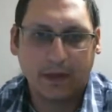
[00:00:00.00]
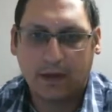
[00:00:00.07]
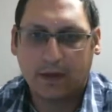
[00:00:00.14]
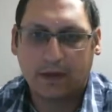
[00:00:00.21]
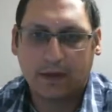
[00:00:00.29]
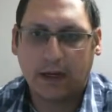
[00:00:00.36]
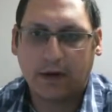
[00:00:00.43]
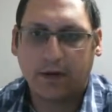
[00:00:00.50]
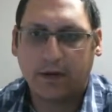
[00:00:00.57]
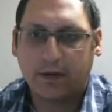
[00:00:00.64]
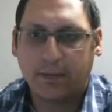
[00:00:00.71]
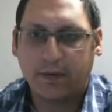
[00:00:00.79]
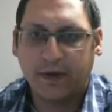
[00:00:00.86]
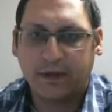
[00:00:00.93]
Now it all
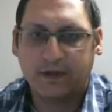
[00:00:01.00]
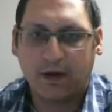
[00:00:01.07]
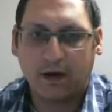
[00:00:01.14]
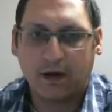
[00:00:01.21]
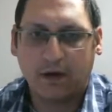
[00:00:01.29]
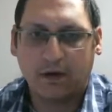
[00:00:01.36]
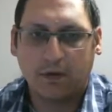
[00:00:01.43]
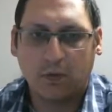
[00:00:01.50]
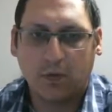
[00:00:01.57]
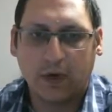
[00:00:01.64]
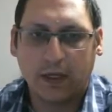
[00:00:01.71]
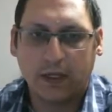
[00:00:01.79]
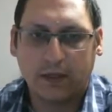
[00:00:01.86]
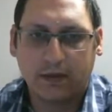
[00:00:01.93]
depends on
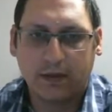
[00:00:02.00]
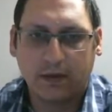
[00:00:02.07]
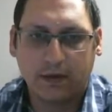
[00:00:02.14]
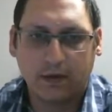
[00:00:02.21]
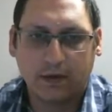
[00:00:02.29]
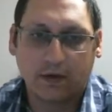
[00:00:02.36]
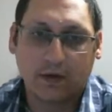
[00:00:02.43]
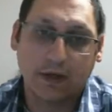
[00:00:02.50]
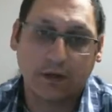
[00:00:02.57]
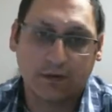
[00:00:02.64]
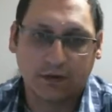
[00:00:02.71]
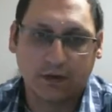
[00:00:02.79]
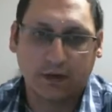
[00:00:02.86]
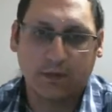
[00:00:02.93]
what. Okay, so
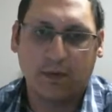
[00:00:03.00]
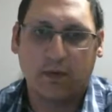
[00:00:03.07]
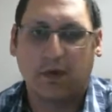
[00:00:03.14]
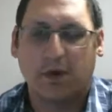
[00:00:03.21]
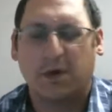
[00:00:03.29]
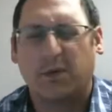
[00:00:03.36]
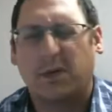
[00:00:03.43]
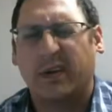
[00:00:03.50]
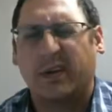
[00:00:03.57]
it's gonna be one-on-one.